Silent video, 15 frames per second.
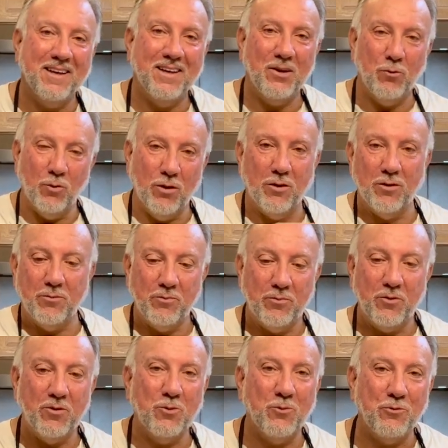We'll
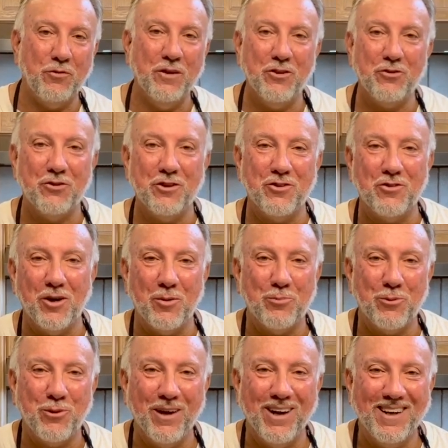finish this up,
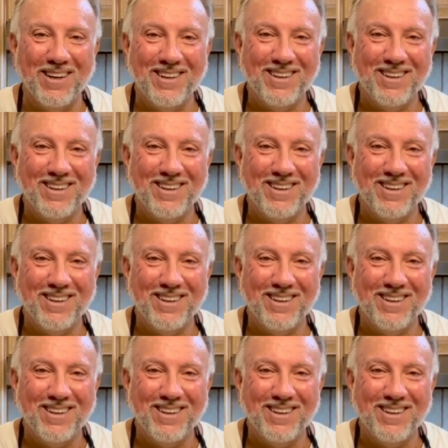okay?